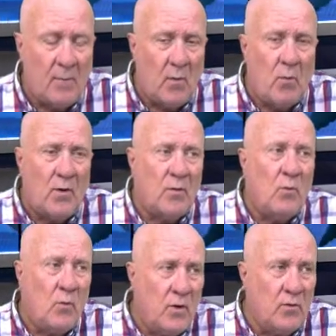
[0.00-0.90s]
But what it
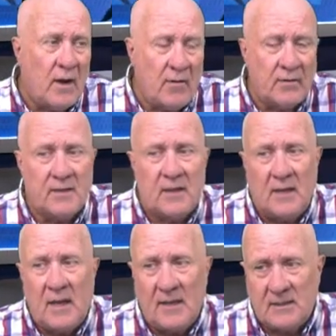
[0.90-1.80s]
will
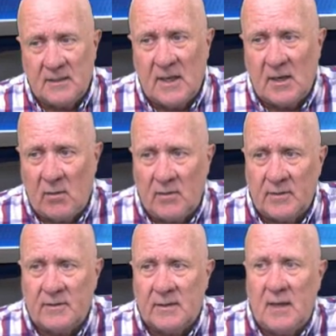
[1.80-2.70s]
guarantee, as they go on
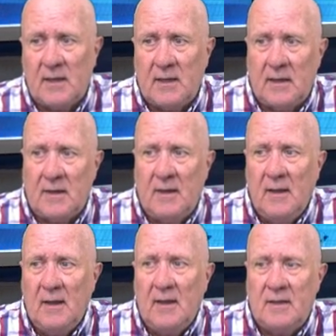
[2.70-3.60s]
to say here,
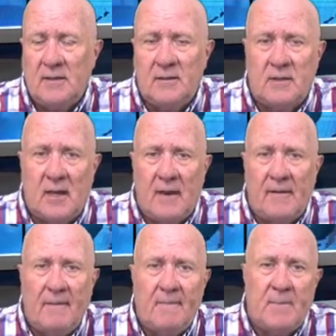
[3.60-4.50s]
is that
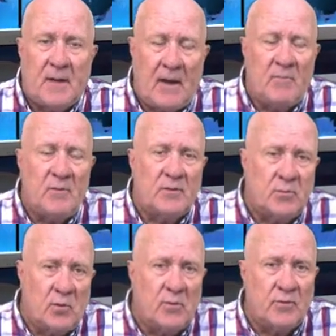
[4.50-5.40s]
governments
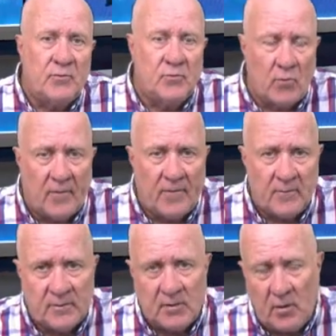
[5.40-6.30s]
will withdraw from
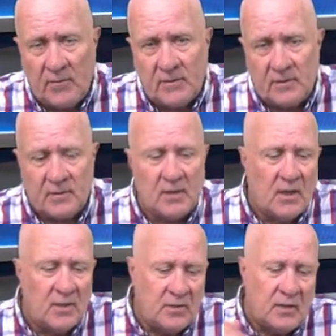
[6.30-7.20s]
services,
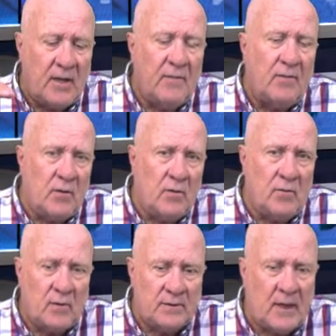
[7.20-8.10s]
so their view of
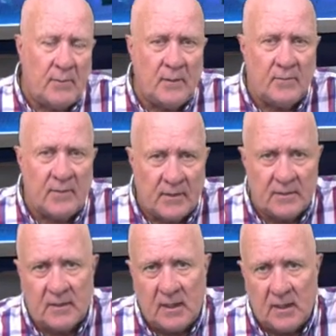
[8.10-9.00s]
what's happening for
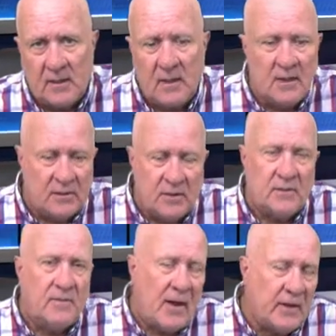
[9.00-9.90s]
this kid
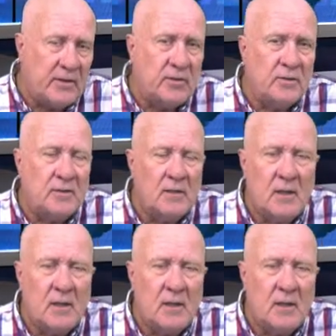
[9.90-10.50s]
just vanishes.